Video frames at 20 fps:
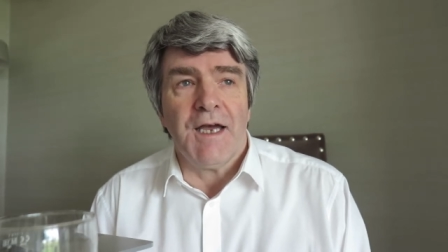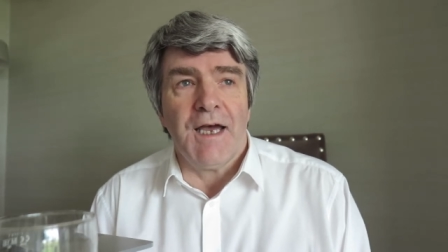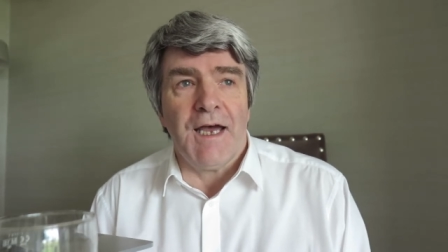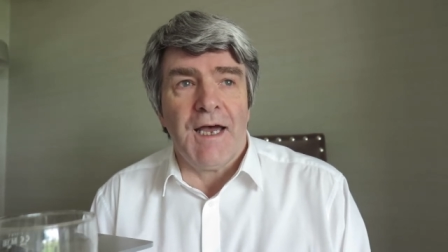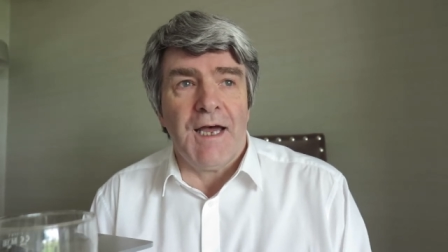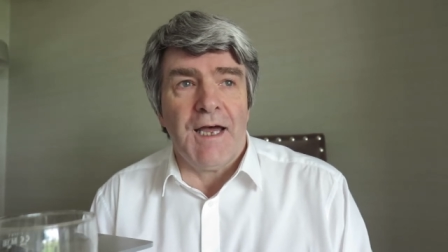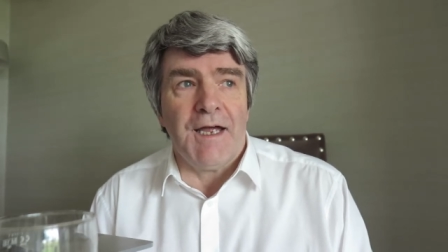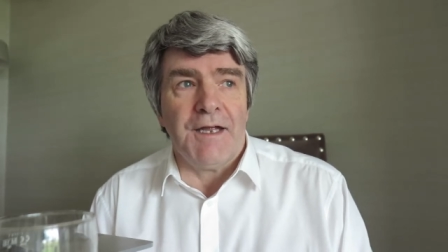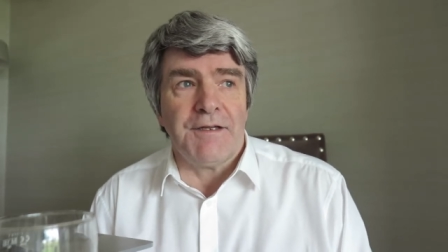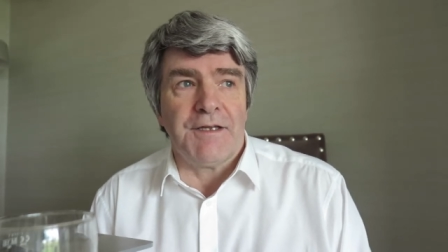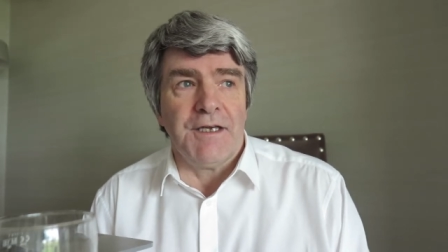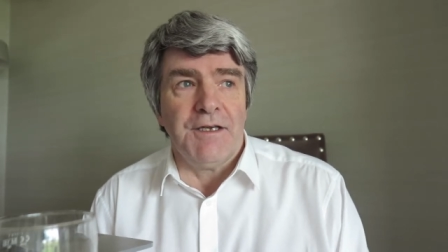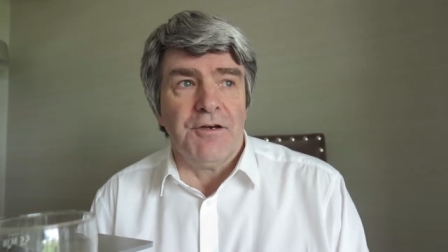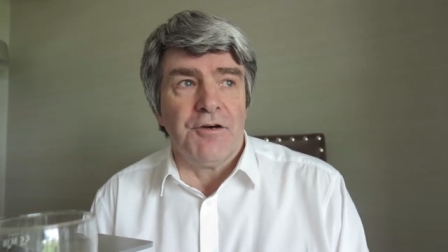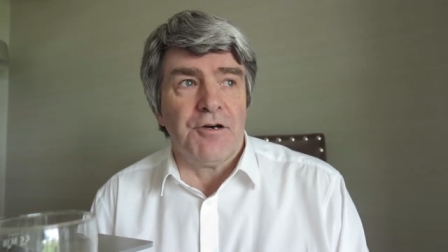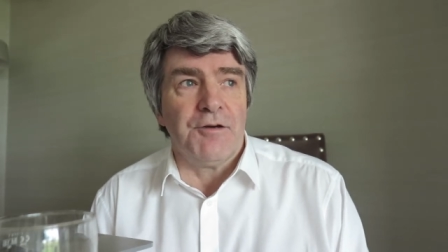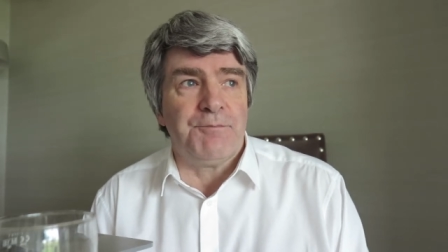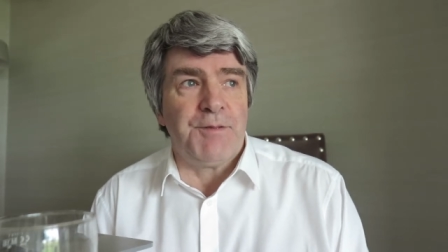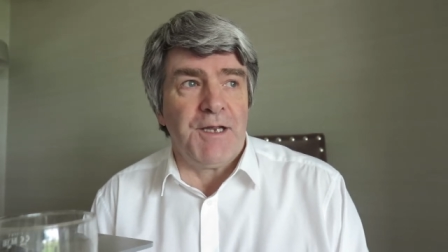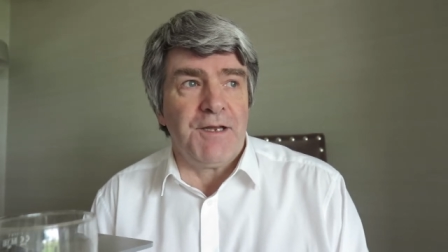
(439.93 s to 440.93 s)
uh, the
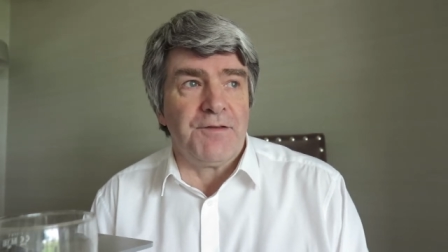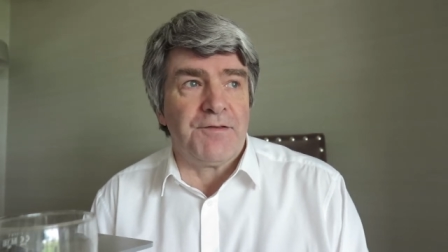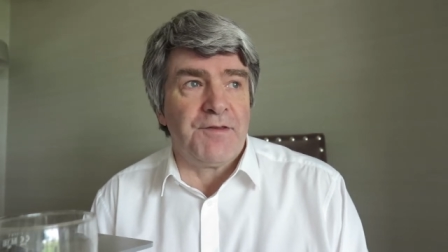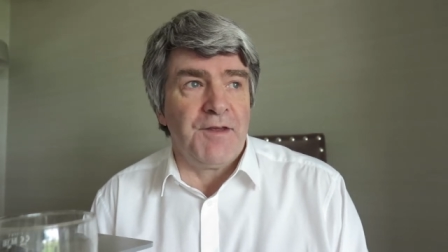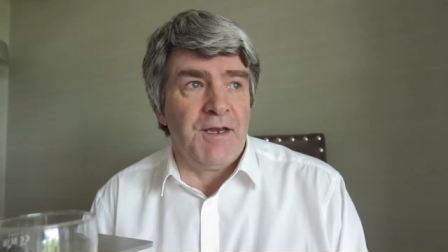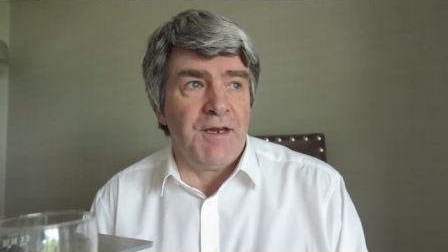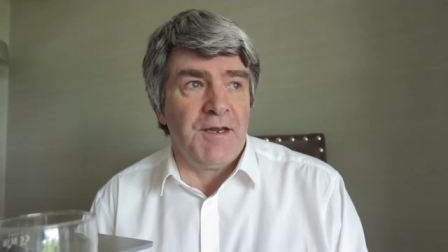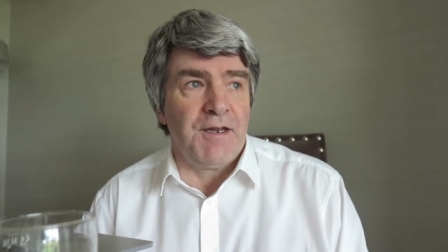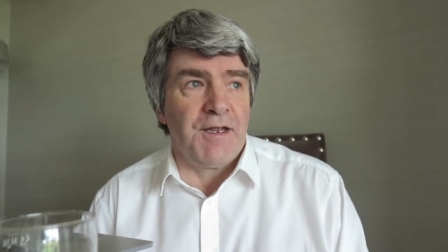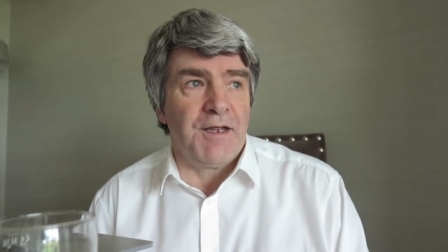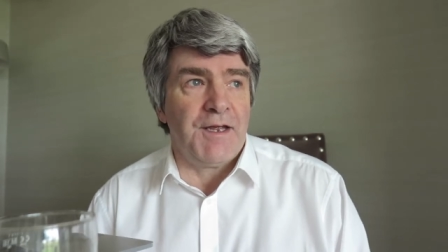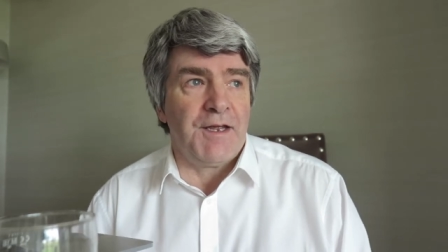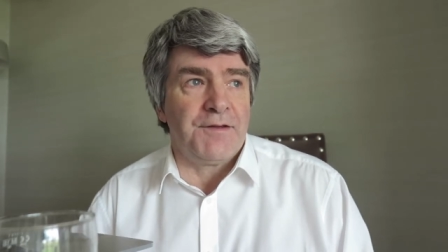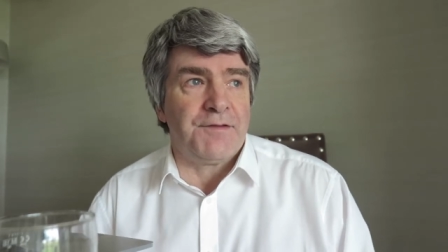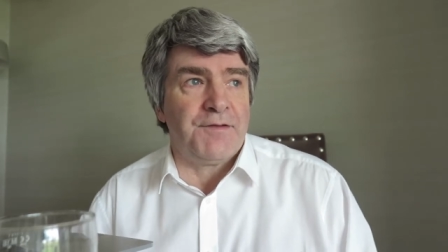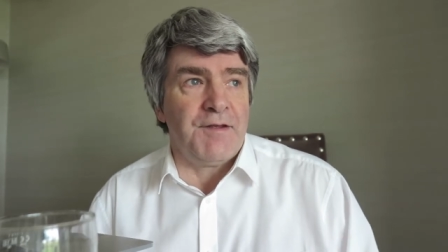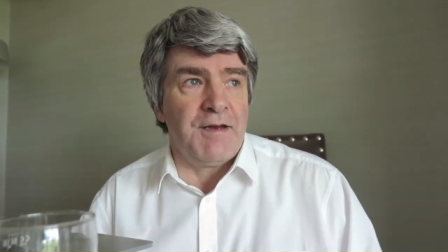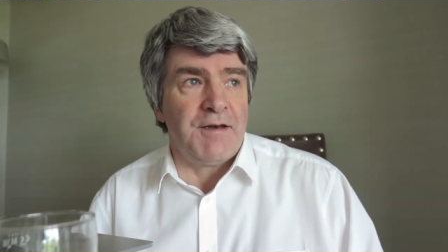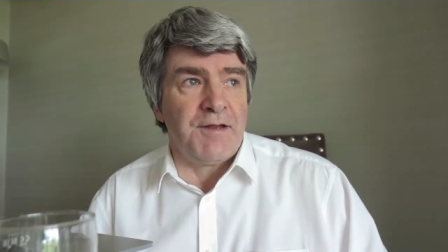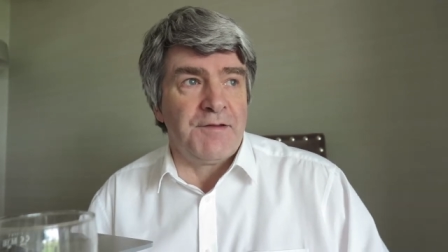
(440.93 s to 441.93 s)
European C- uh,
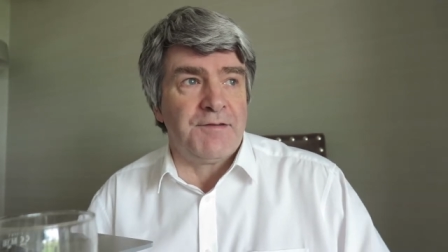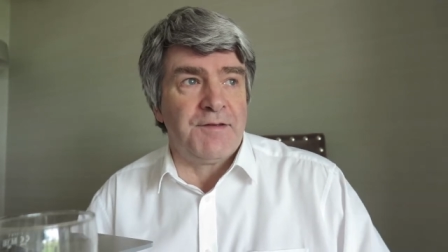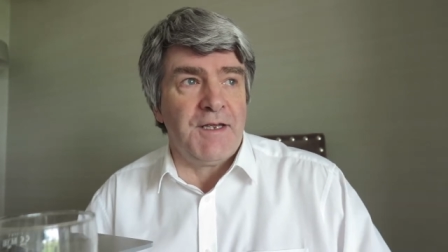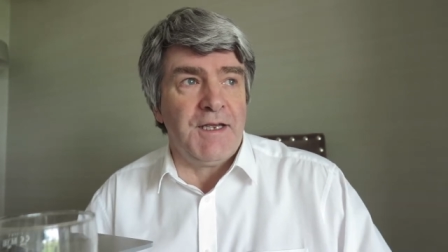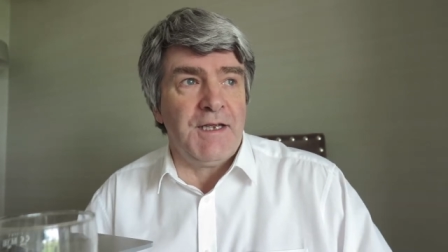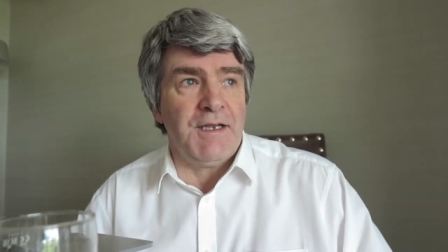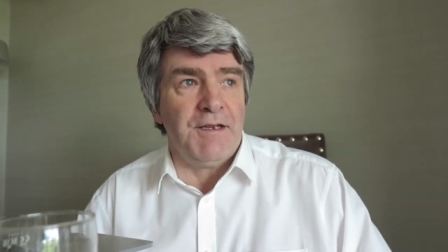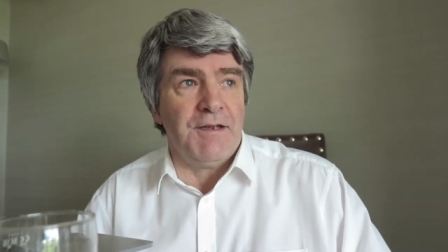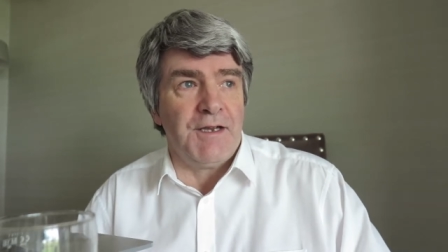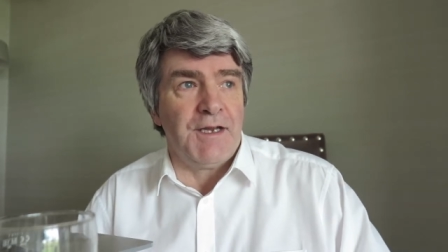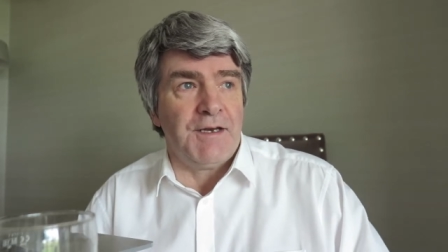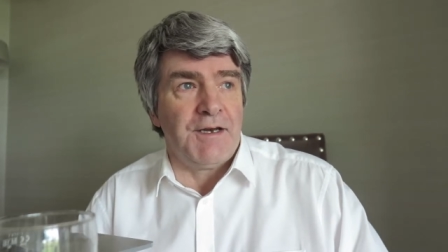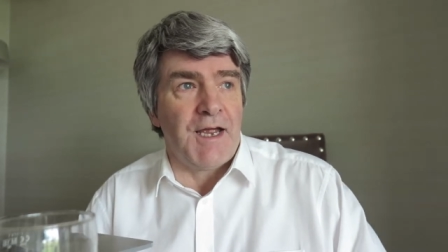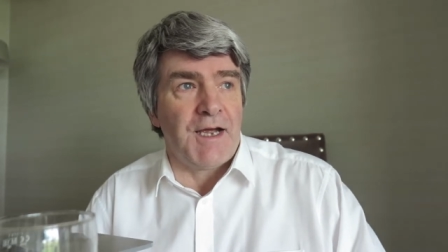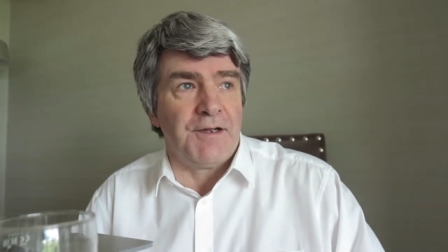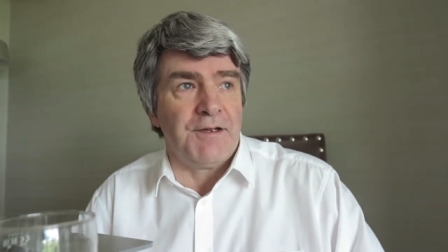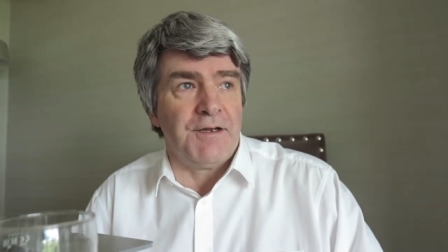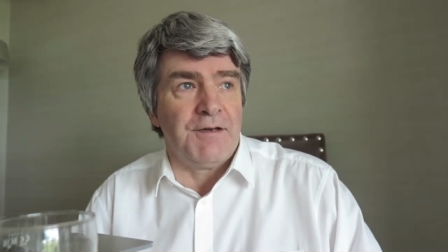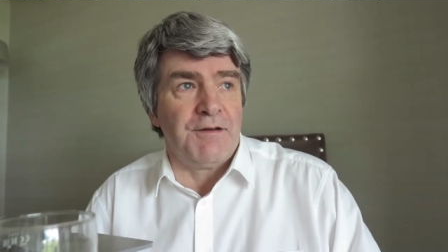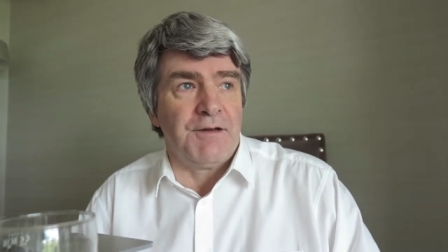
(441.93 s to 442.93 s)
CDC in,
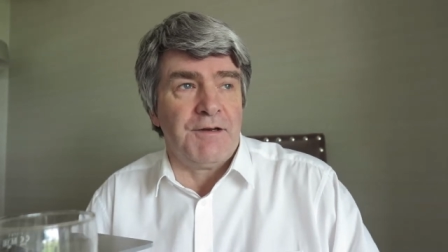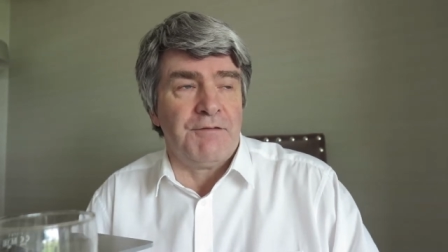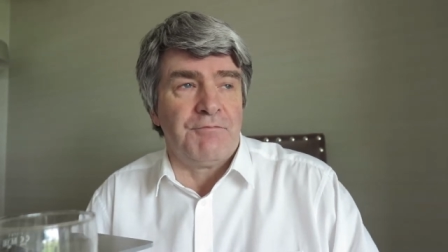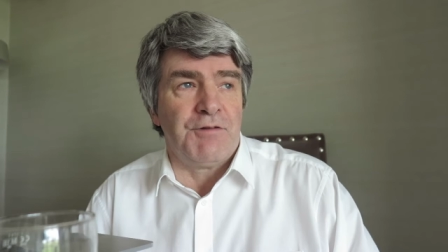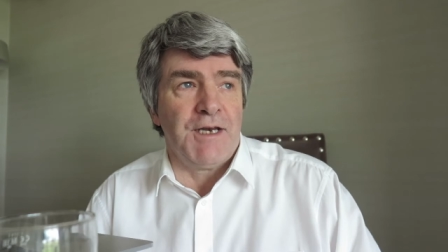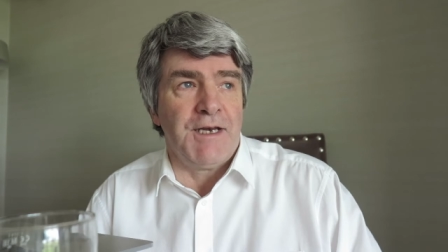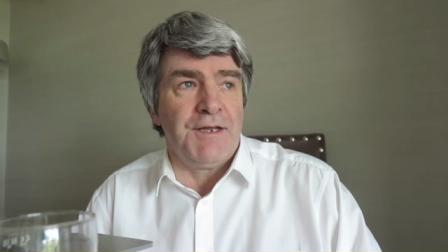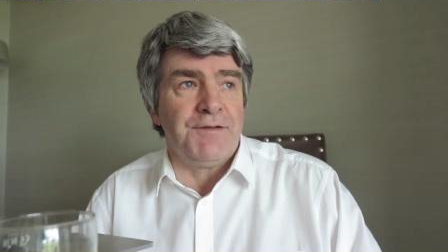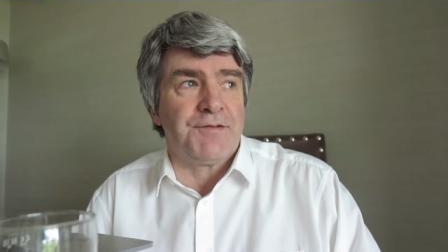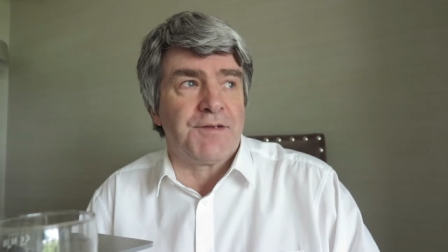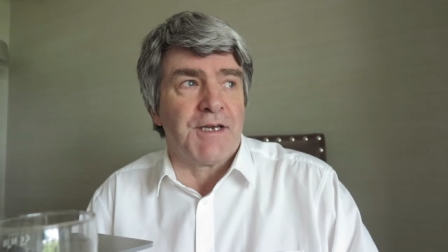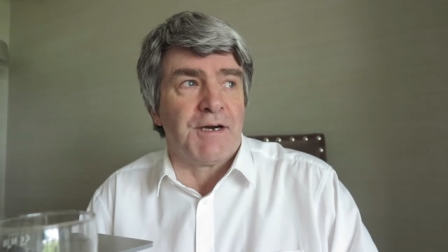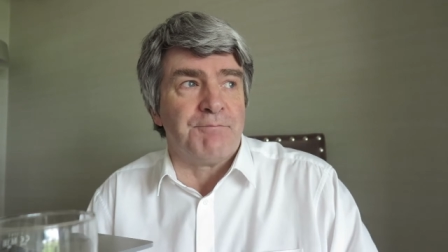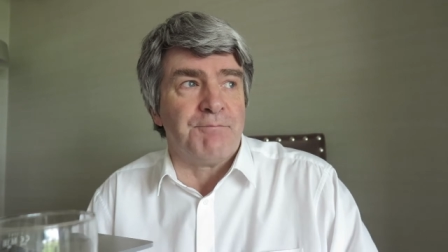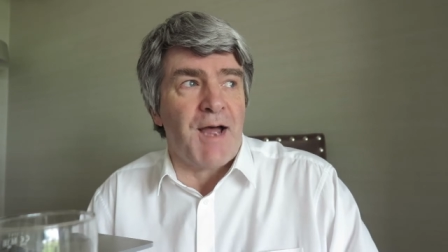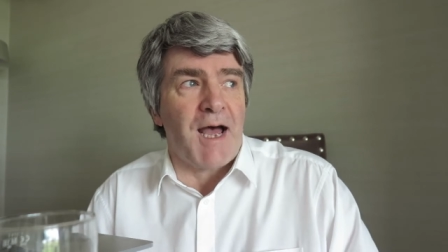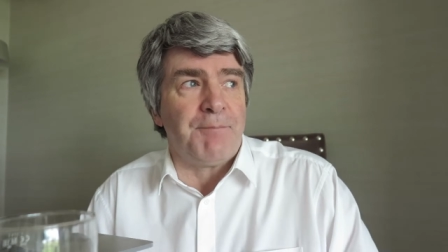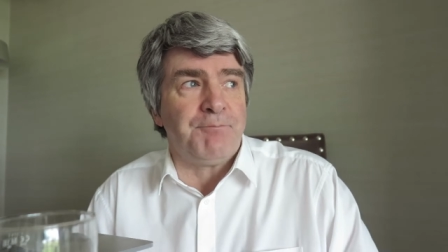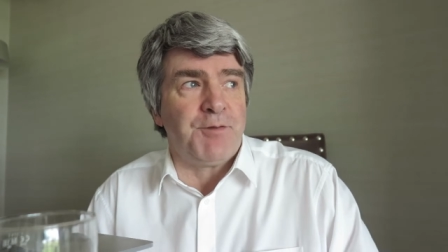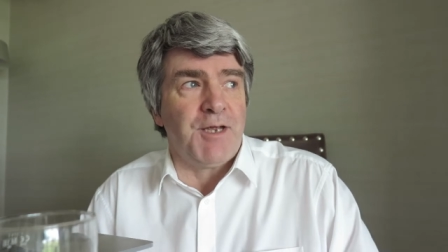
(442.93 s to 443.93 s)
uh, released their
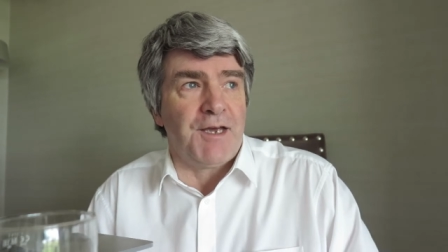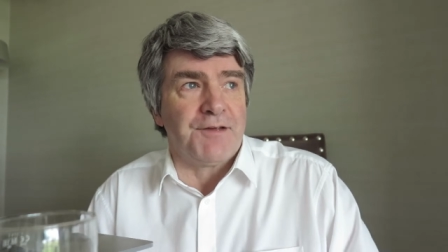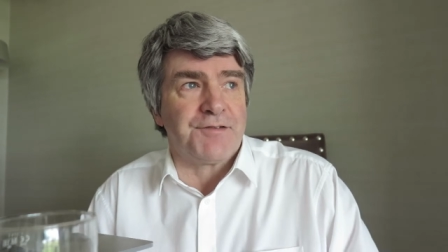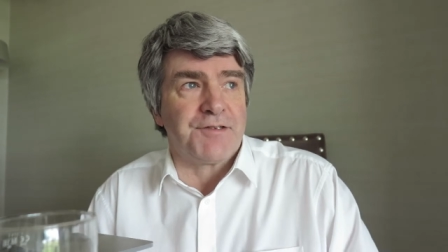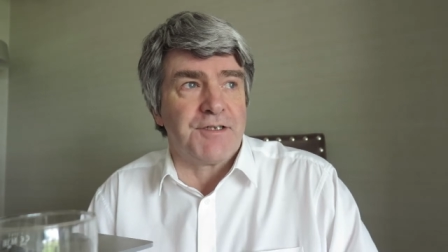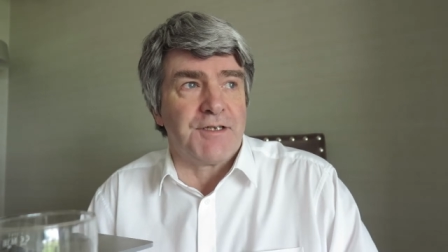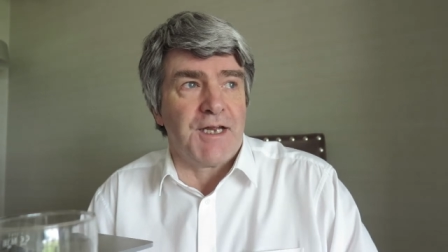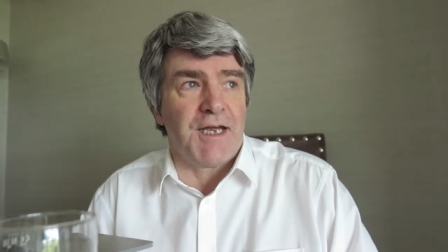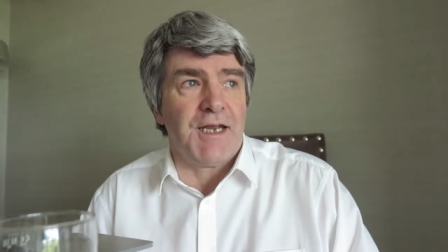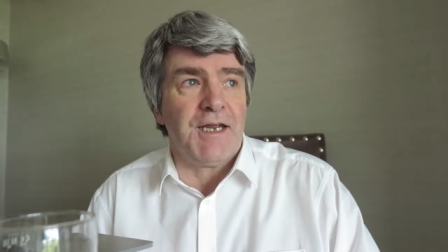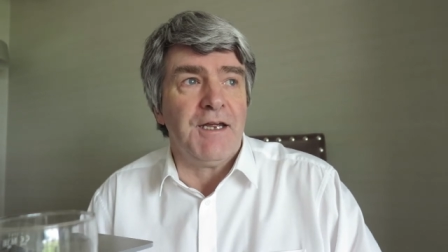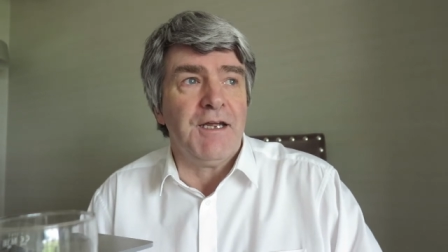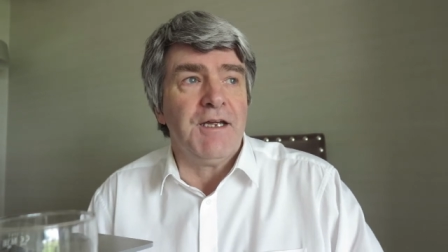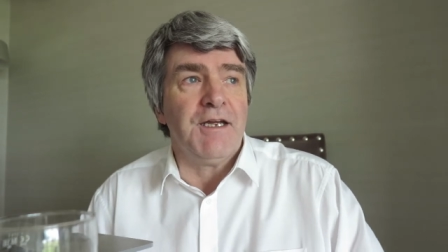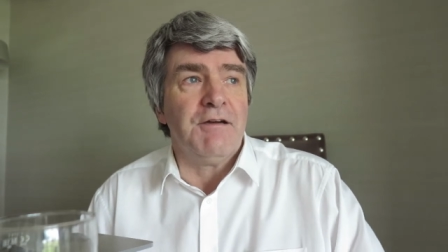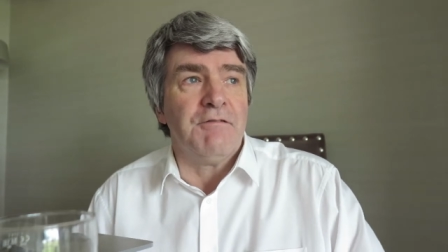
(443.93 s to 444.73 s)
map yesterday,